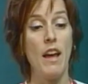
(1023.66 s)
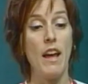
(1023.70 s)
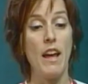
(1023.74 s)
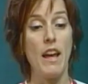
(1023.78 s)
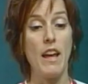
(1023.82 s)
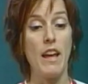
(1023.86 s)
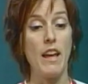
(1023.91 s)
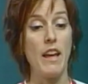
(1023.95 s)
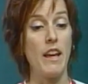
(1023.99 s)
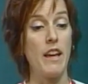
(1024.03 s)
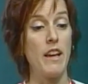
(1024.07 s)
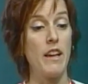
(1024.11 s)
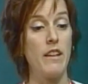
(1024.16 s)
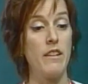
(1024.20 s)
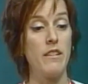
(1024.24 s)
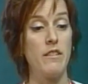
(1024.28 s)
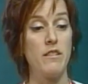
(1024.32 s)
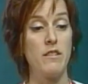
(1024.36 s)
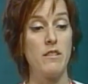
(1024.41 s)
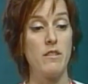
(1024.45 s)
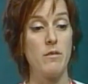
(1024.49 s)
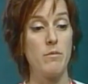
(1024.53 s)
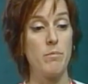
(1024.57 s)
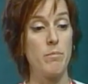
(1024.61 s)
And
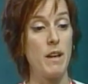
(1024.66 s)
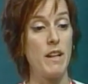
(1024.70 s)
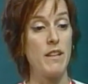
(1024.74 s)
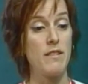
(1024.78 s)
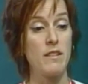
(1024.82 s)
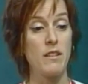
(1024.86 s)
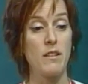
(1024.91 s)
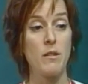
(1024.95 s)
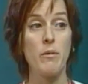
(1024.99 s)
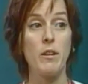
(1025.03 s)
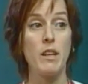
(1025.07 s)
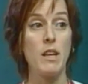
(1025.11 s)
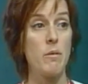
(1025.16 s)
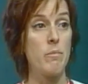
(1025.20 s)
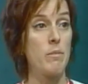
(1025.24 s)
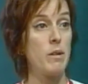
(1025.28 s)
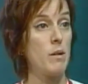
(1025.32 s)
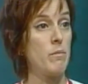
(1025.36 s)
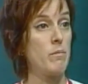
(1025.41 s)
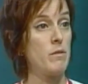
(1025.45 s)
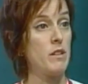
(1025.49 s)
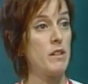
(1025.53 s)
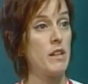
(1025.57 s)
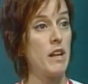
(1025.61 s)
basically we keep it
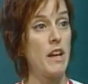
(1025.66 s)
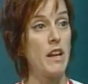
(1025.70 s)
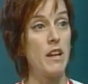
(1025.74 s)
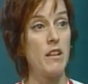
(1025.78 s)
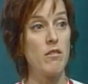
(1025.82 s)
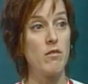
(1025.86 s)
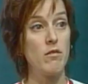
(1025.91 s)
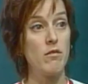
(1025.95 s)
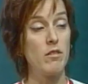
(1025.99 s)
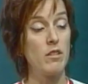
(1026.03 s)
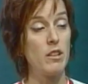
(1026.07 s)
up to date,